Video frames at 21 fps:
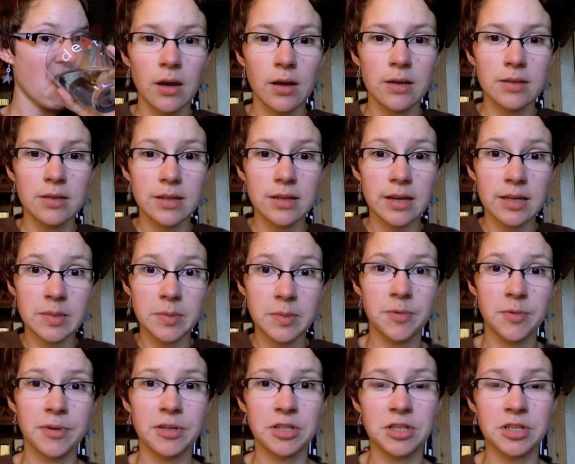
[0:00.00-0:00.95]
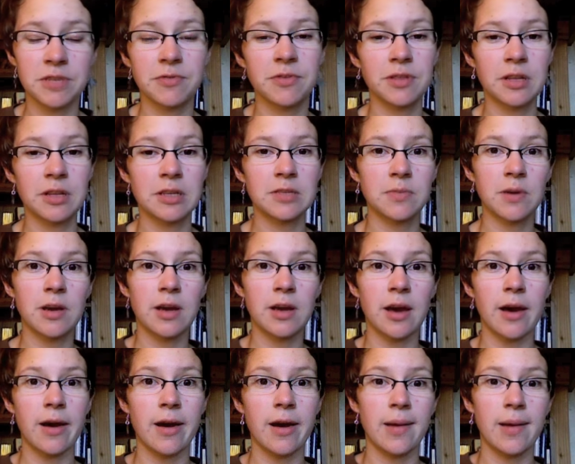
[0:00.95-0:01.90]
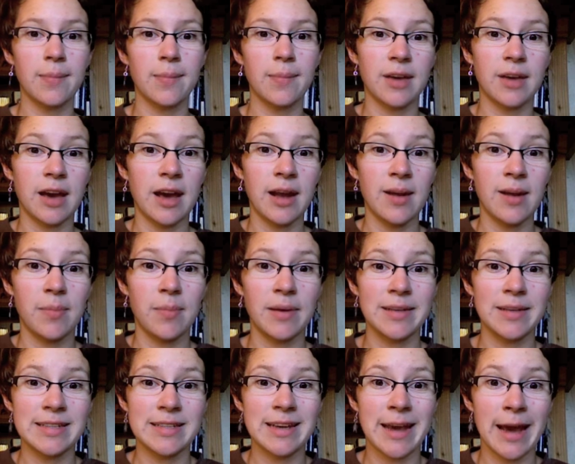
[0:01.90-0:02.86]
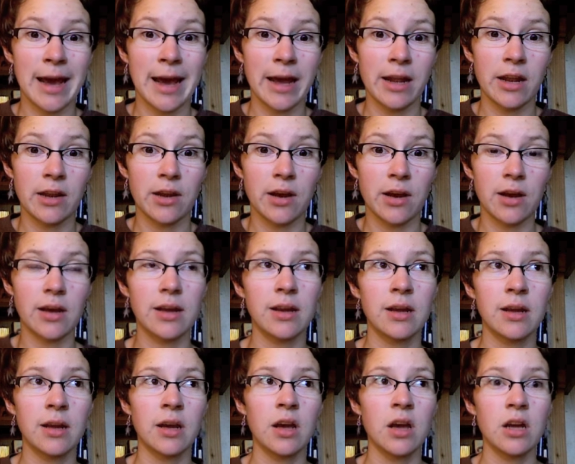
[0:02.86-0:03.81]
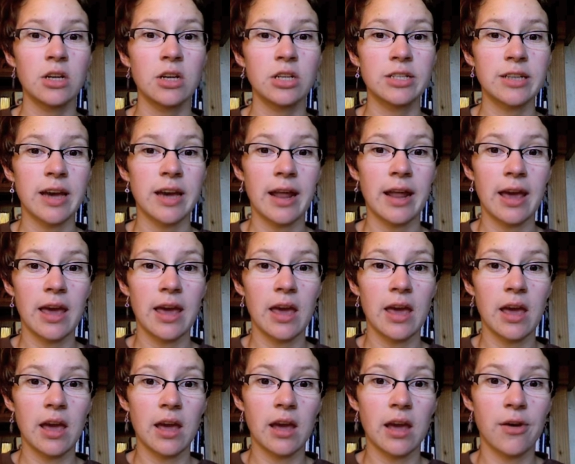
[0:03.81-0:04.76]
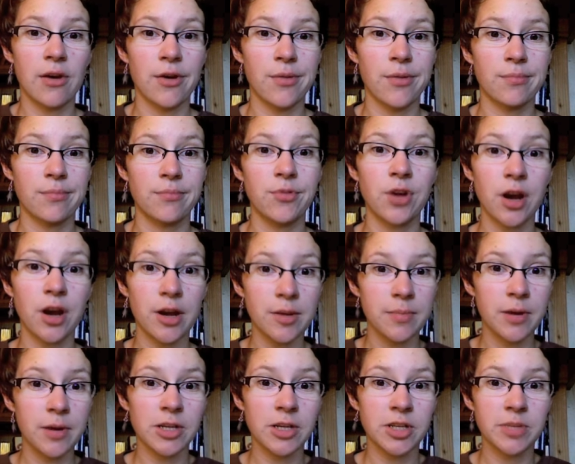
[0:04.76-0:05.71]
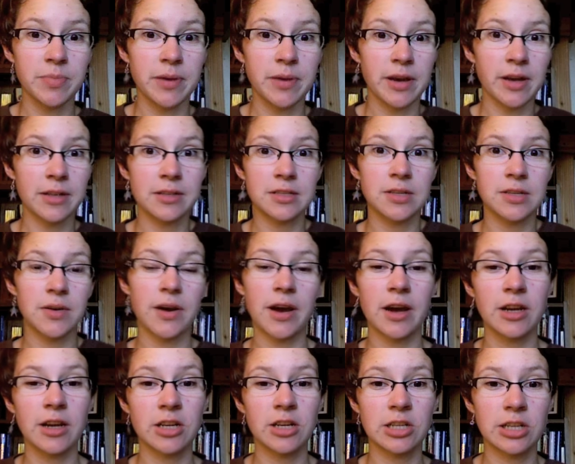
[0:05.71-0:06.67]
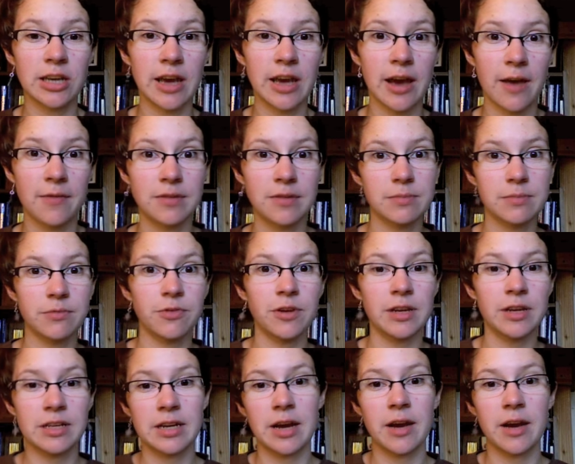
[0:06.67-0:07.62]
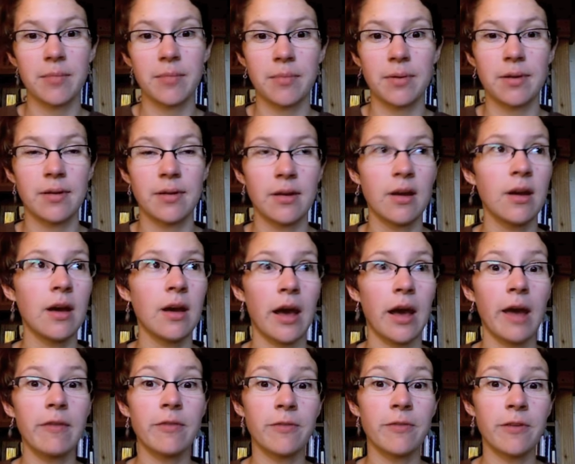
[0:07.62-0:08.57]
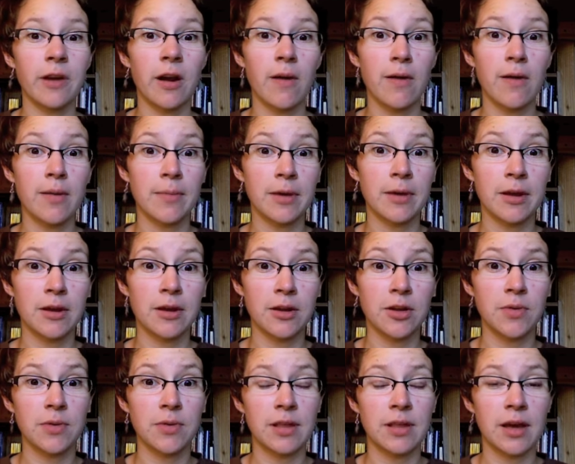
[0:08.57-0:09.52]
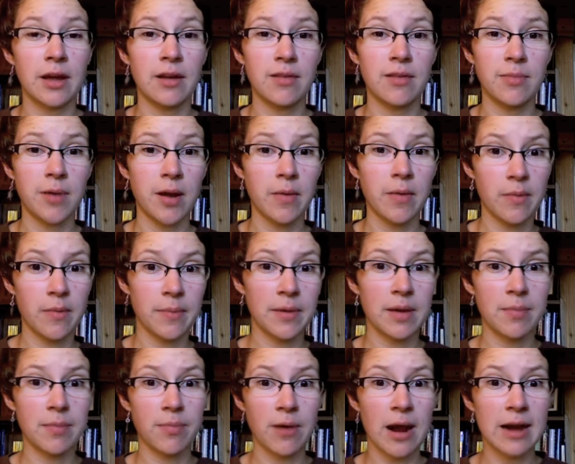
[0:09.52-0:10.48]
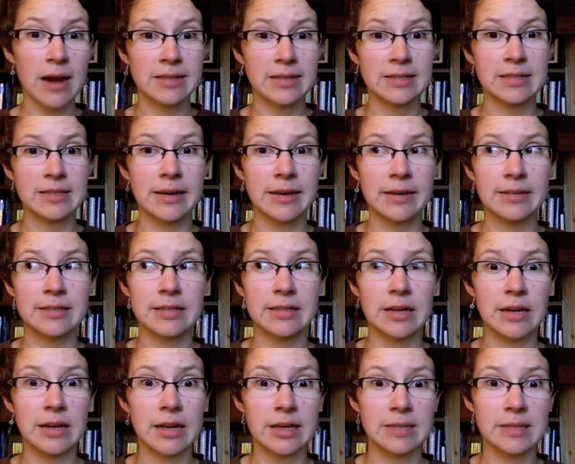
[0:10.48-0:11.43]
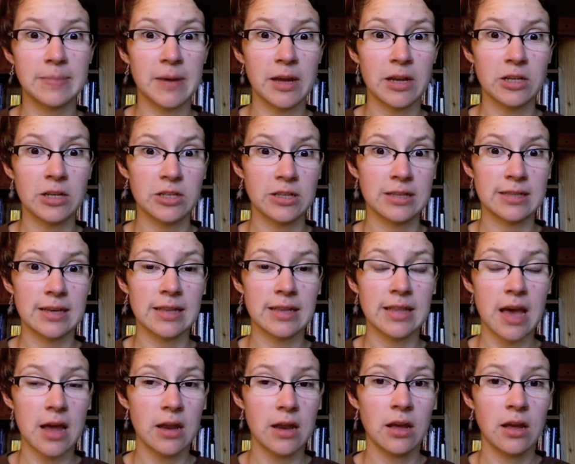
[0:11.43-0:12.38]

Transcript: So that's pretty much it for this week. I'm kind of busy, kind of not. Just kind of hanging out. Not in marching band, so I actually have some free time, but I have to figure out what I'm going to do with that. I'll probably be practicing, studying Spanish, things like that.